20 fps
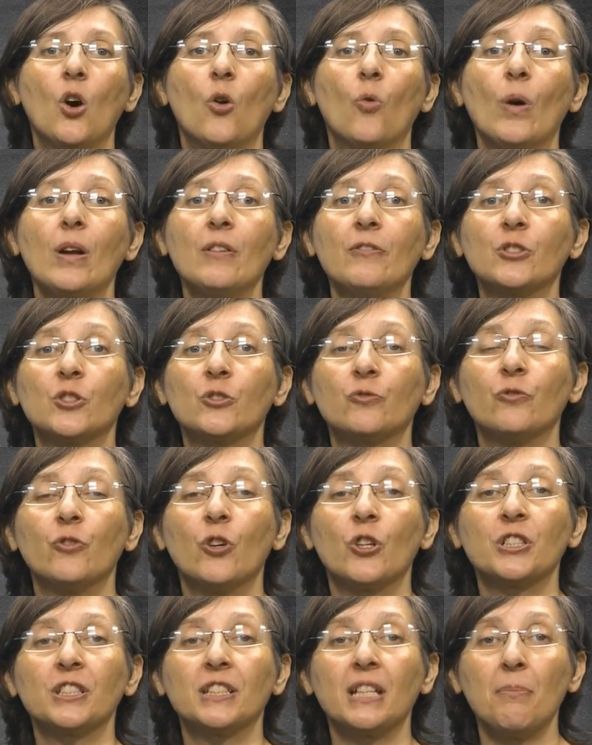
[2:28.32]
1
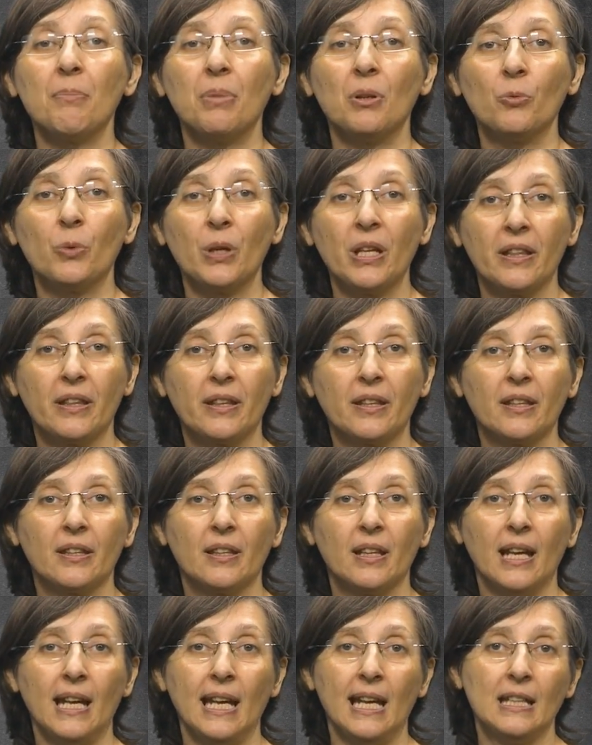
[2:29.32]
for sepal width
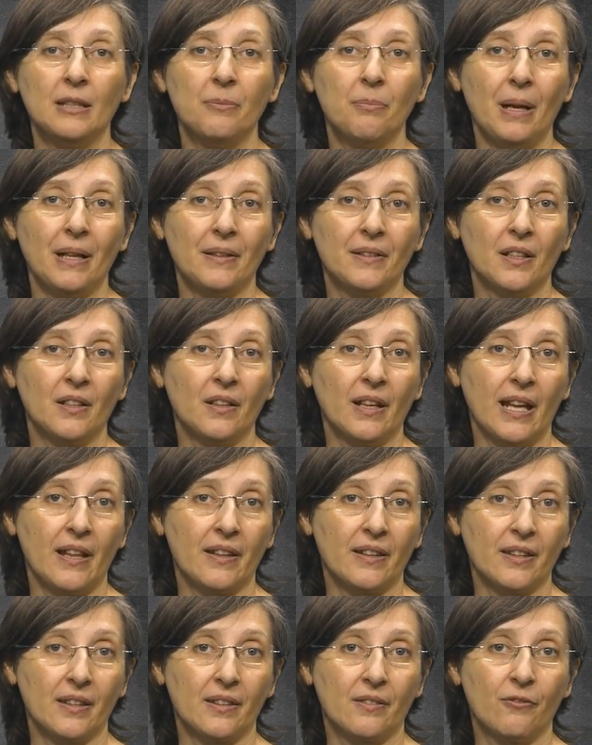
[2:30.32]
and petal
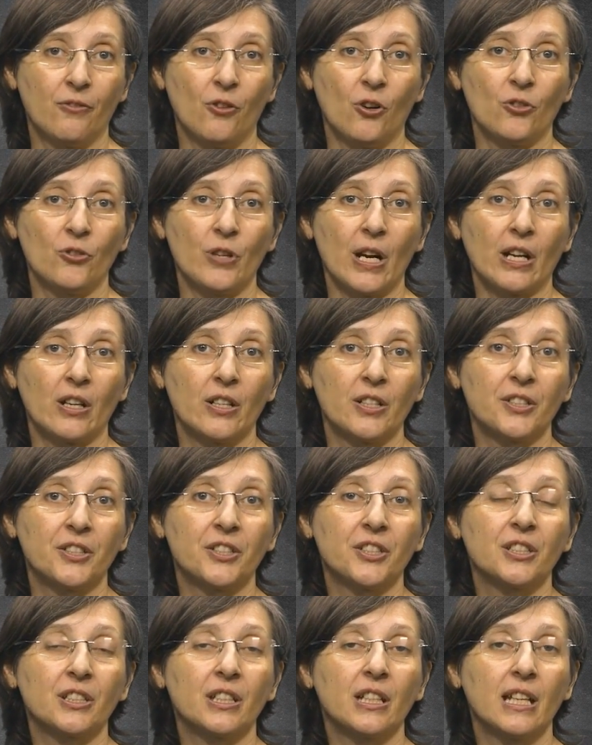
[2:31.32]
length for
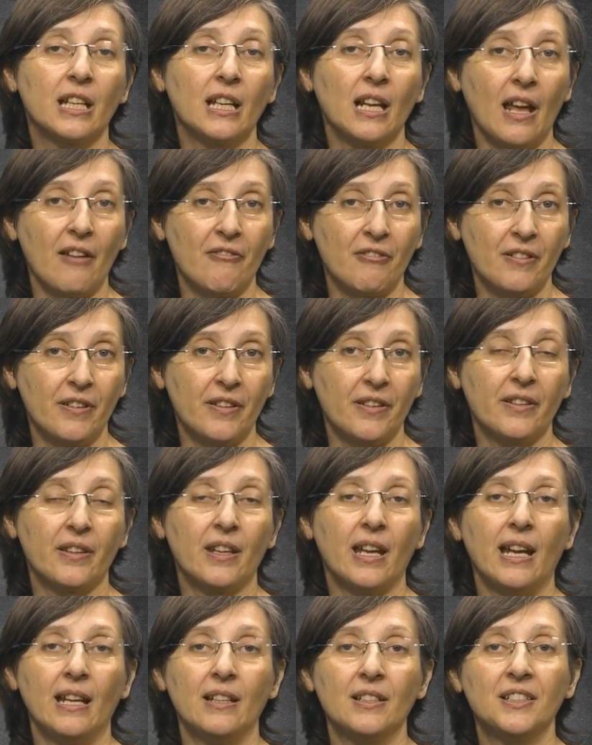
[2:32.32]
records 11th
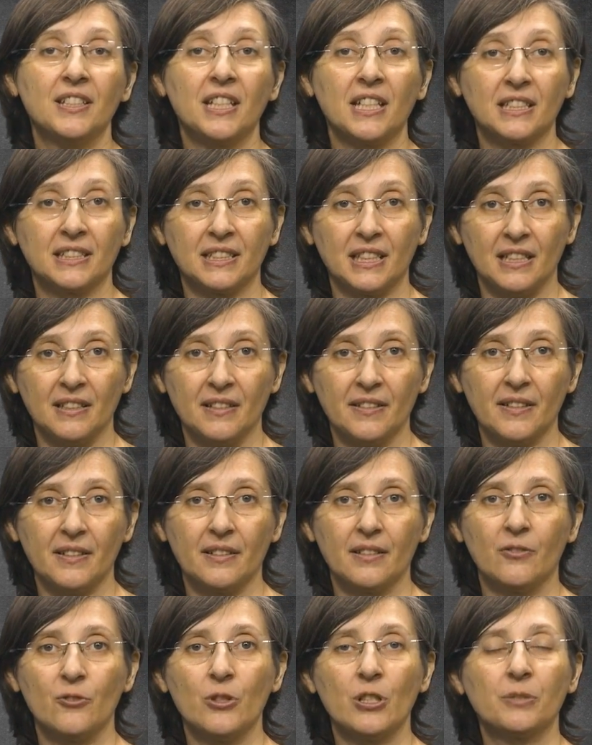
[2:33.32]
and 16th,
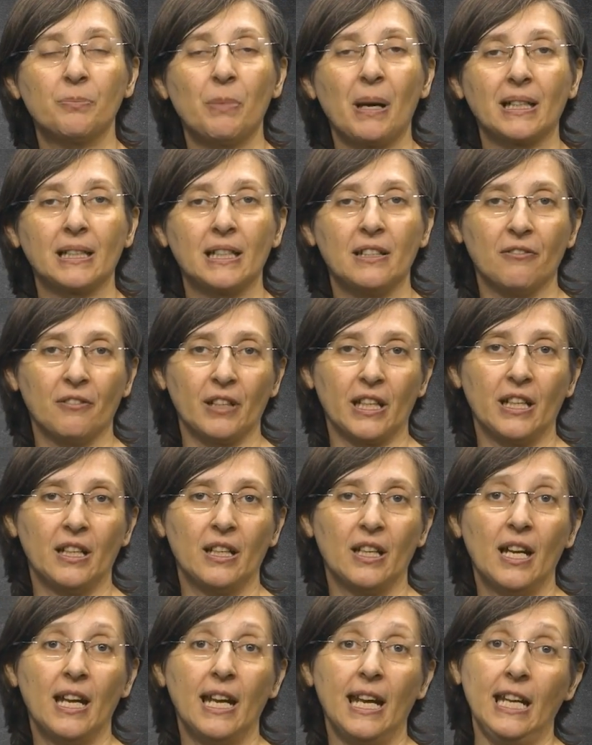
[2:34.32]
respectively,
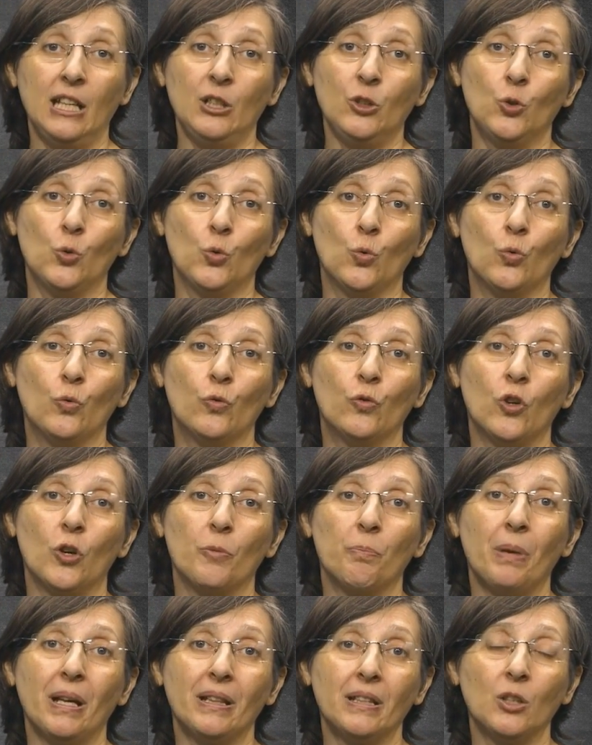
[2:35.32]
and 2 for
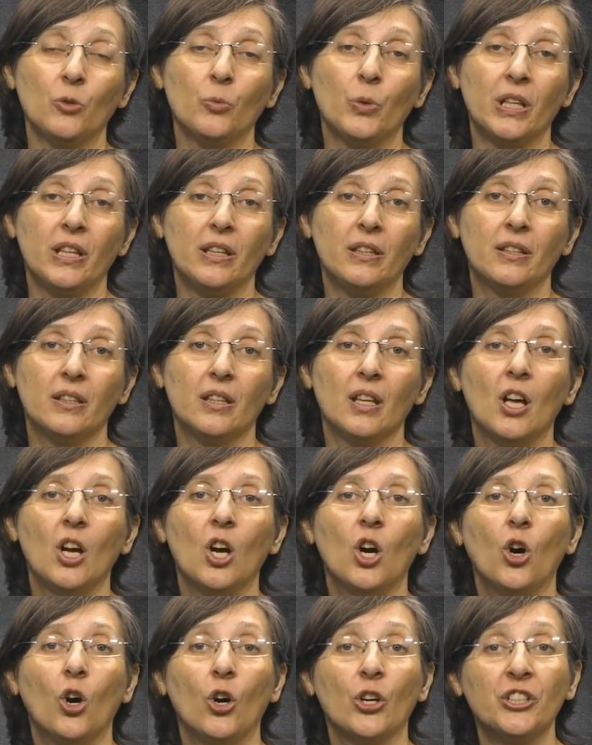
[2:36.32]
petal width
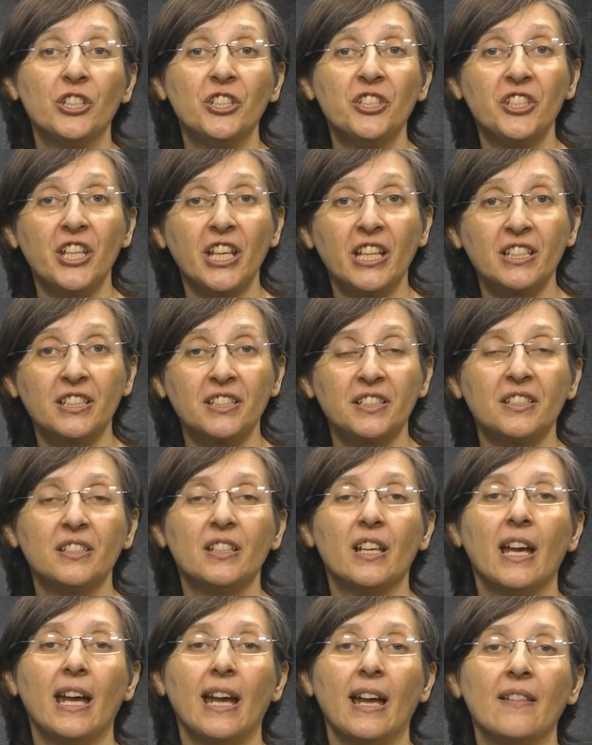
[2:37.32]
on the 6th
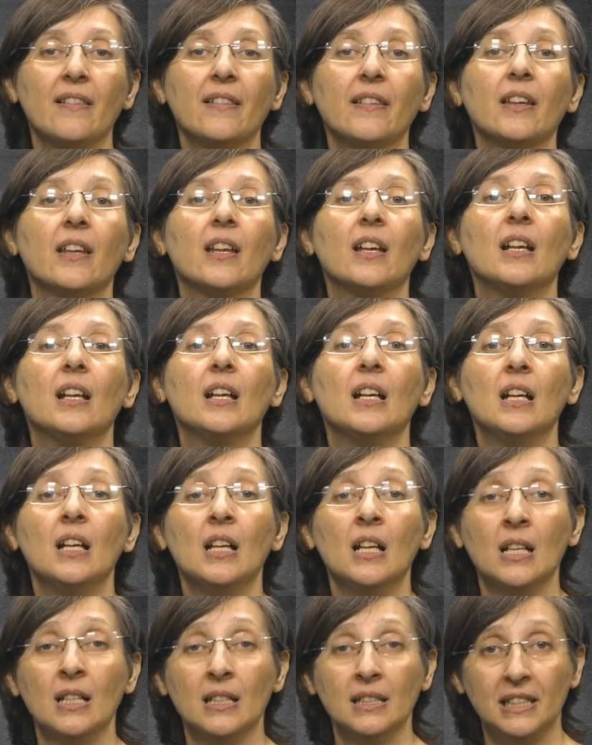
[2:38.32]
and
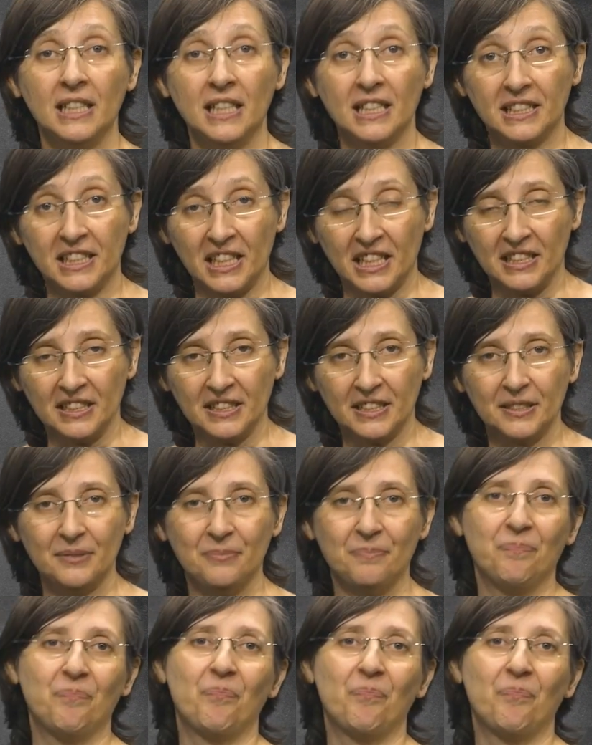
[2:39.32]
16th.